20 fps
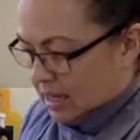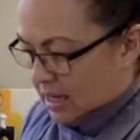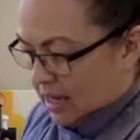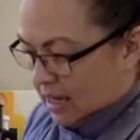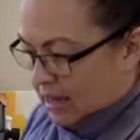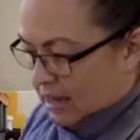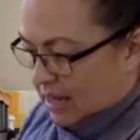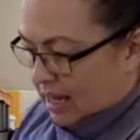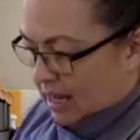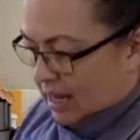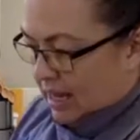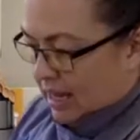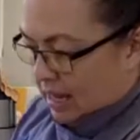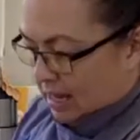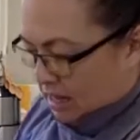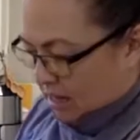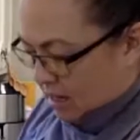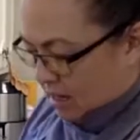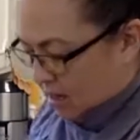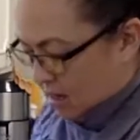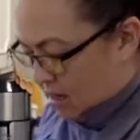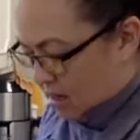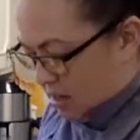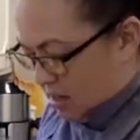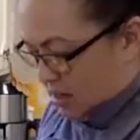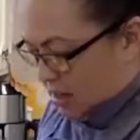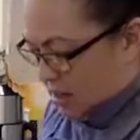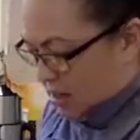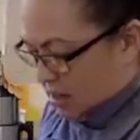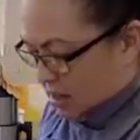and then
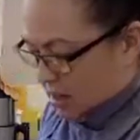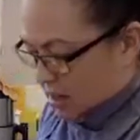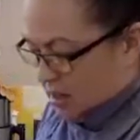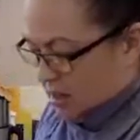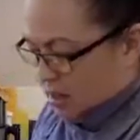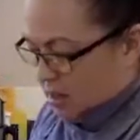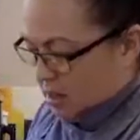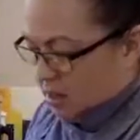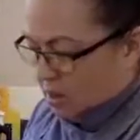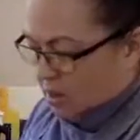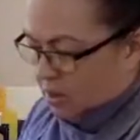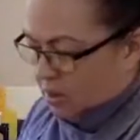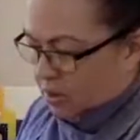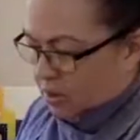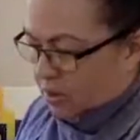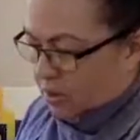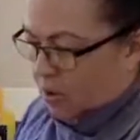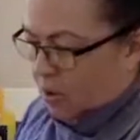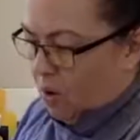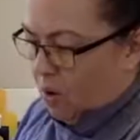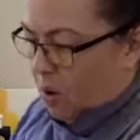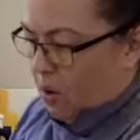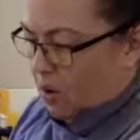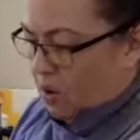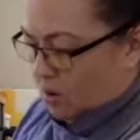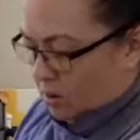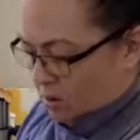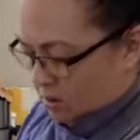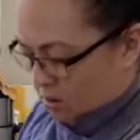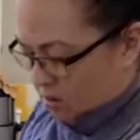they're
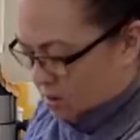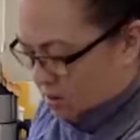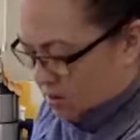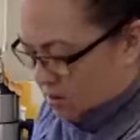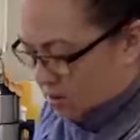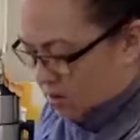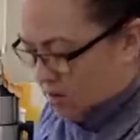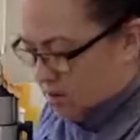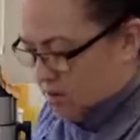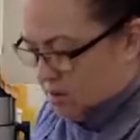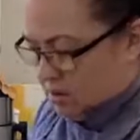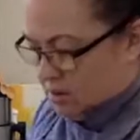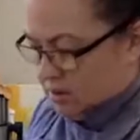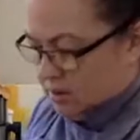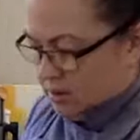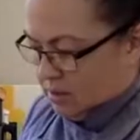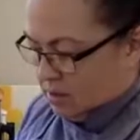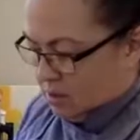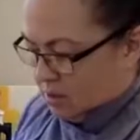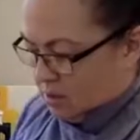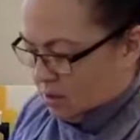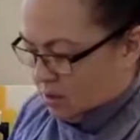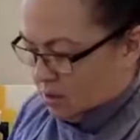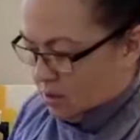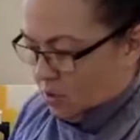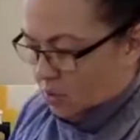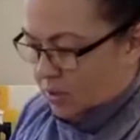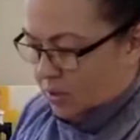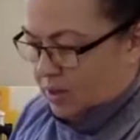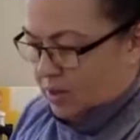all
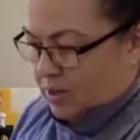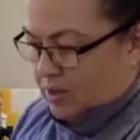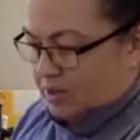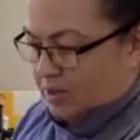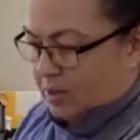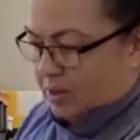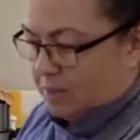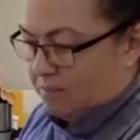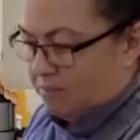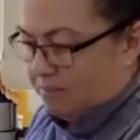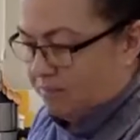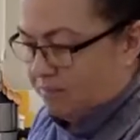looking the same.